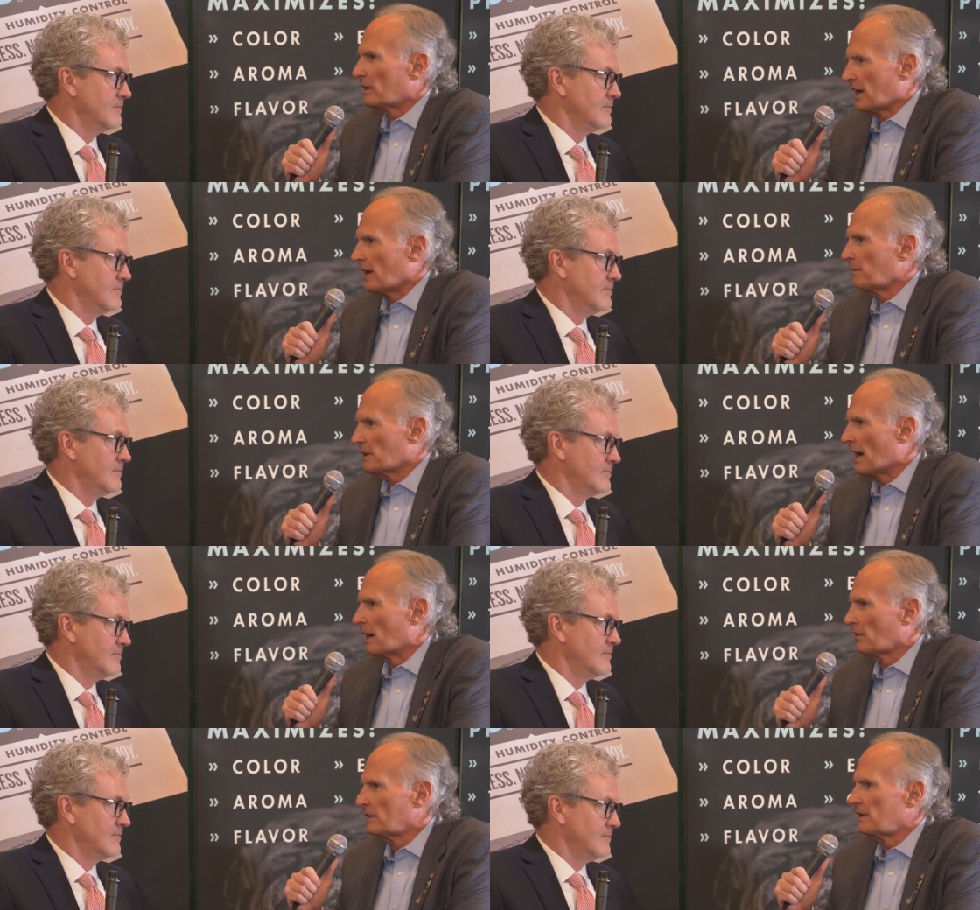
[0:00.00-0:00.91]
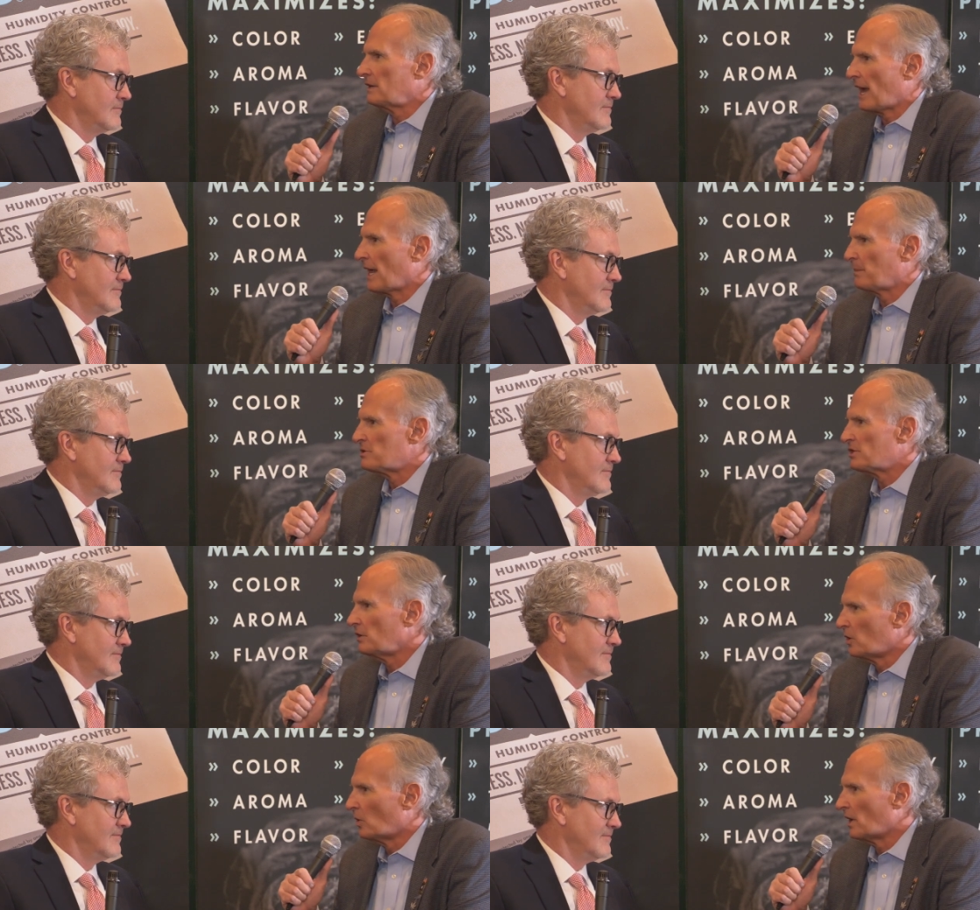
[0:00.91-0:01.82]
Speaker 1: it came, how the cannabis
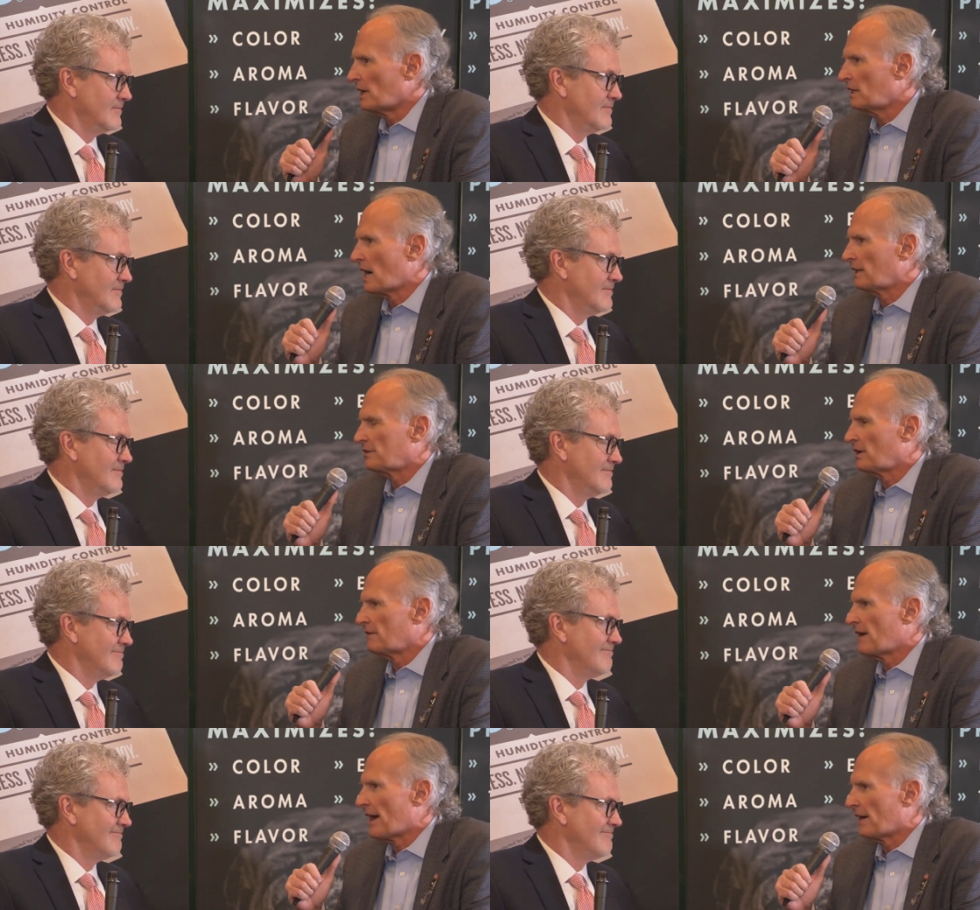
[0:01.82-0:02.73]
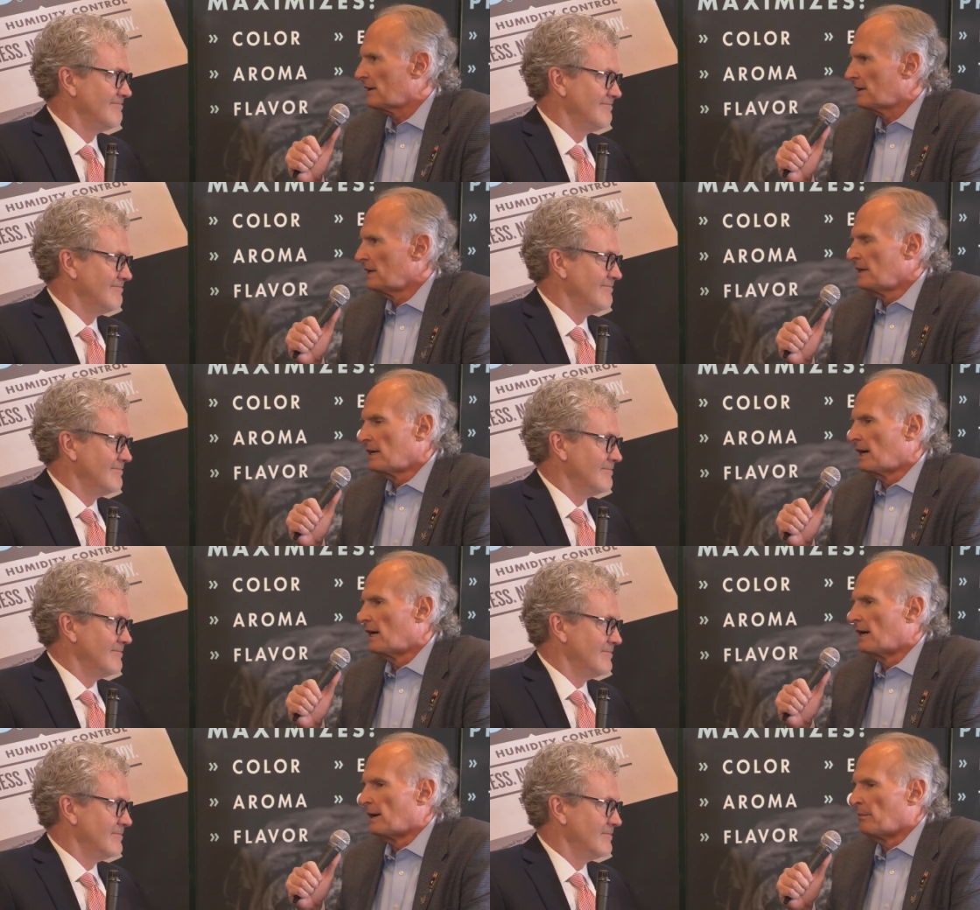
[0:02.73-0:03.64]
they donate got to Nevada,
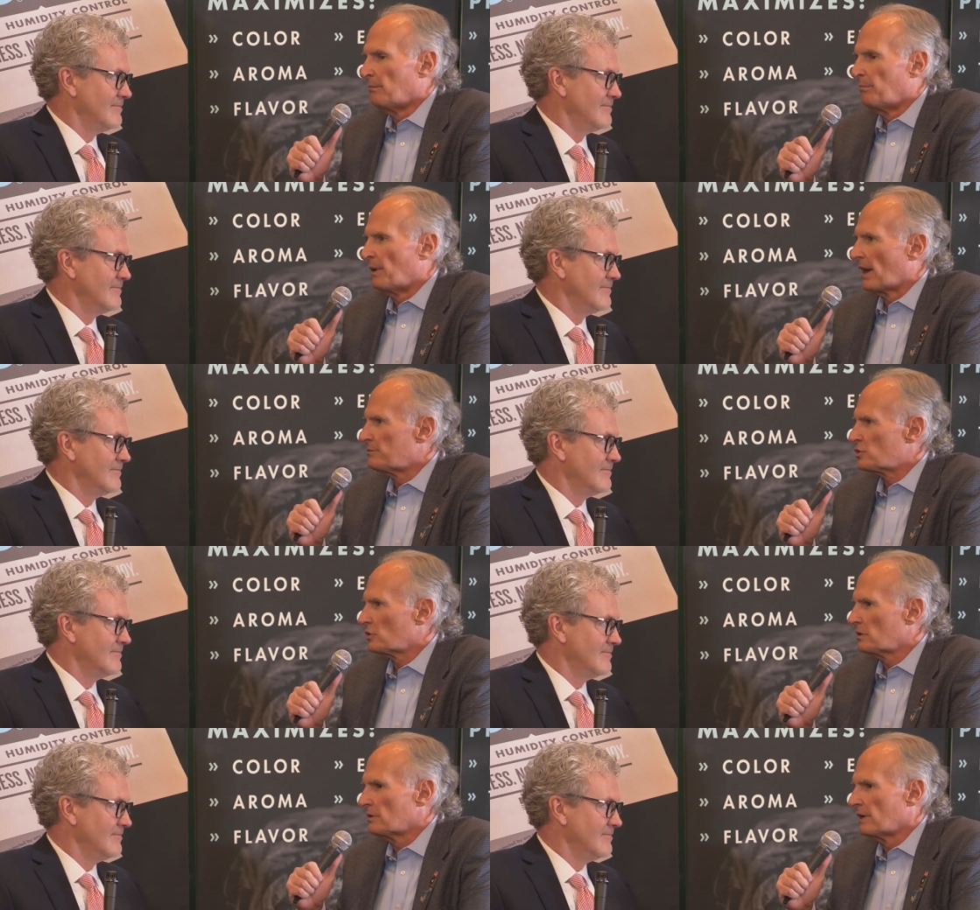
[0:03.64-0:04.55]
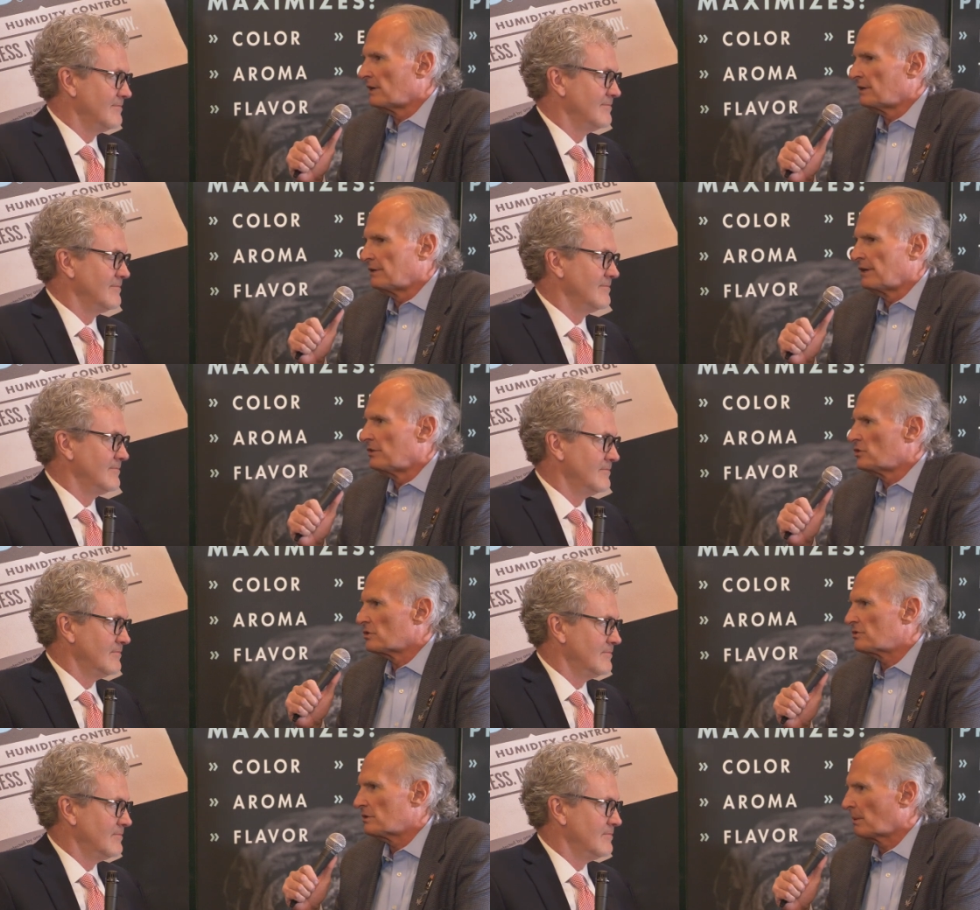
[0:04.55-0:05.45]
um, but I'm sure that it didn't
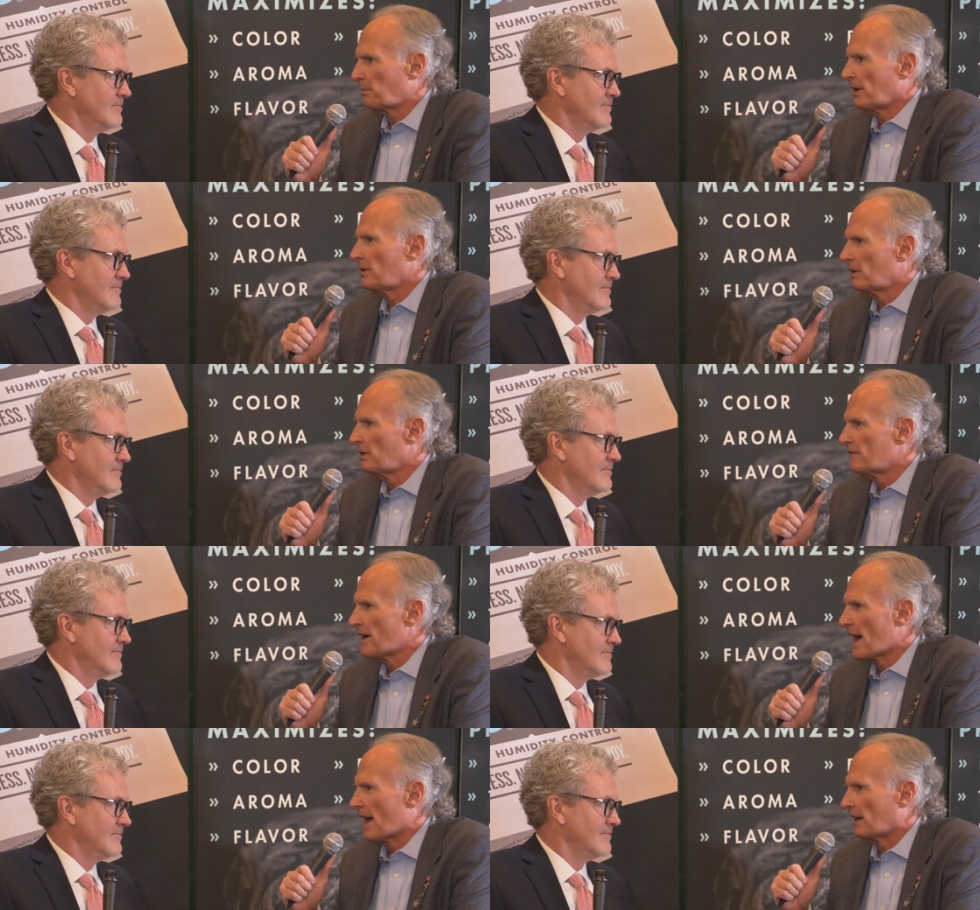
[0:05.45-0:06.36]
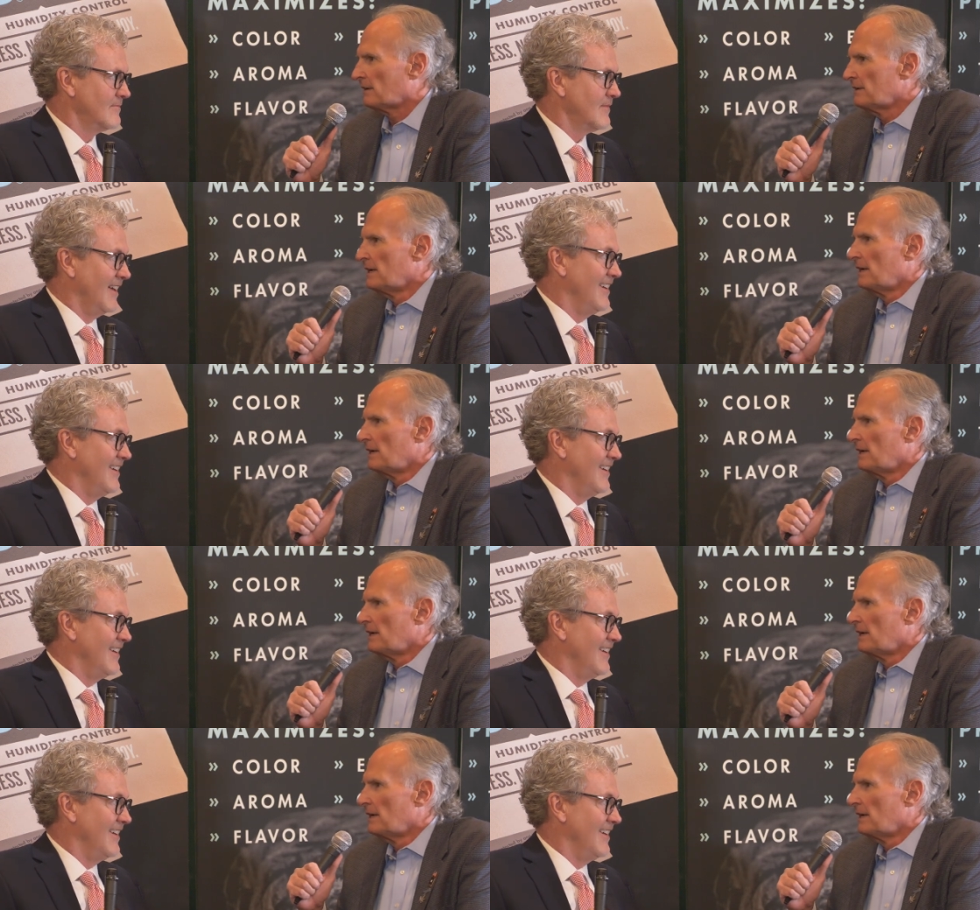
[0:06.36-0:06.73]
just appear in Nevada.